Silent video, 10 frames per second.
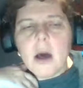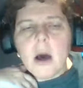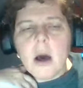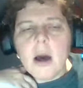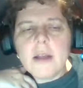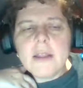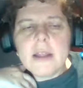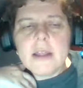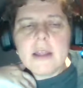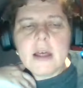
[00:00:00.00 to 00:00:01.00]
on
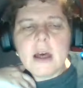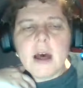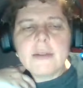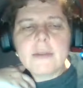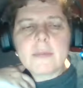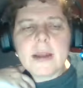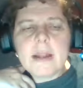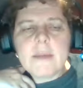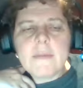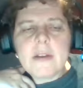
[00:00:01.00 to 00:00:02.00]
the right
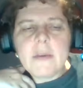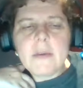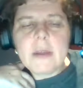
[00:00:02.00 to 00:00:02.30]
if I don't